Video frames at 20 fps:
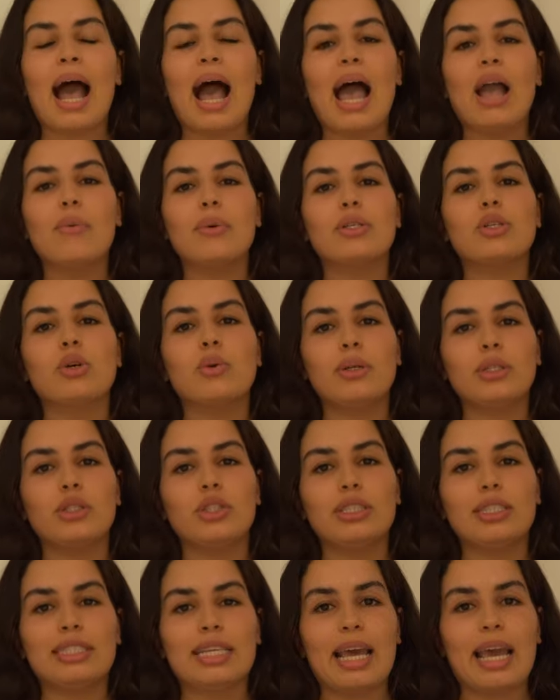I was going
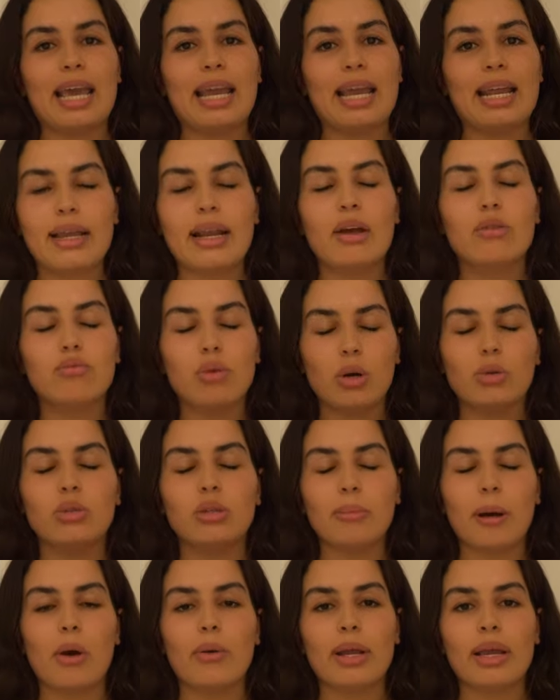to say, and I
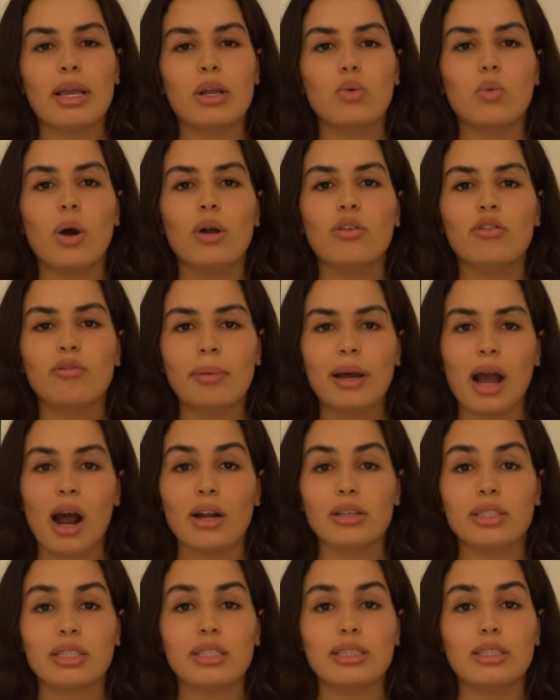wrote about it in one of my
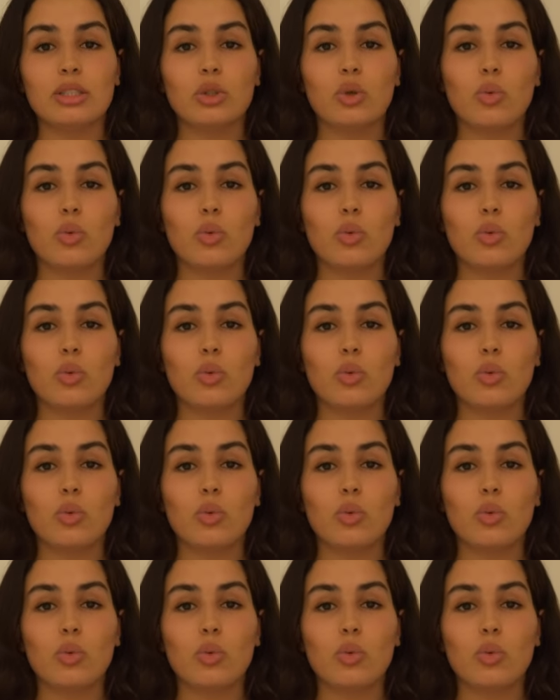articles in